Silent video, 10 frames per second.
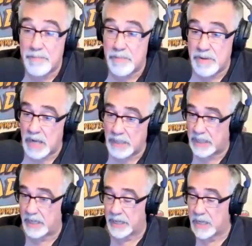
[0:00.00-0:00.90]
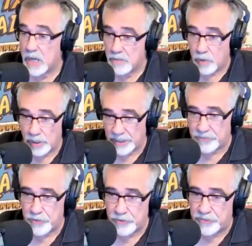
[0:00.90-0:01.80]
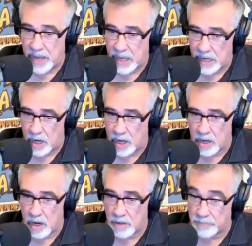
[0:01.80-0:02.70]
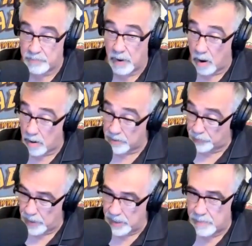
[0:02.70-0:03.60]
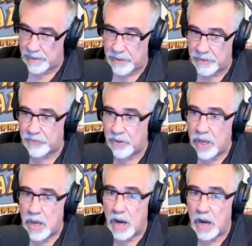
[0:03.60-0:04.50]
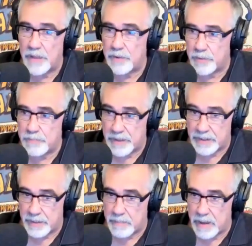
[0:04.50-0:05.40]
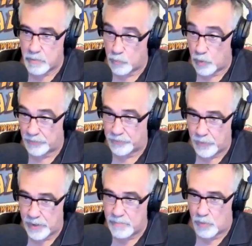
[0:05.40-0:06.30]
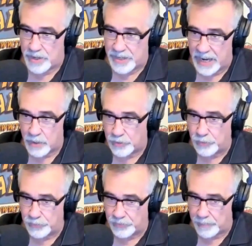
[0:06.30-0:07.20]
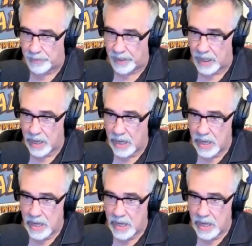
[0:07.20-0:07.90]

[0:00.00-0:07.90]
I'm not kidding. For our listeners that are intrigued by this, that are thinking they may want to stream one day or do something.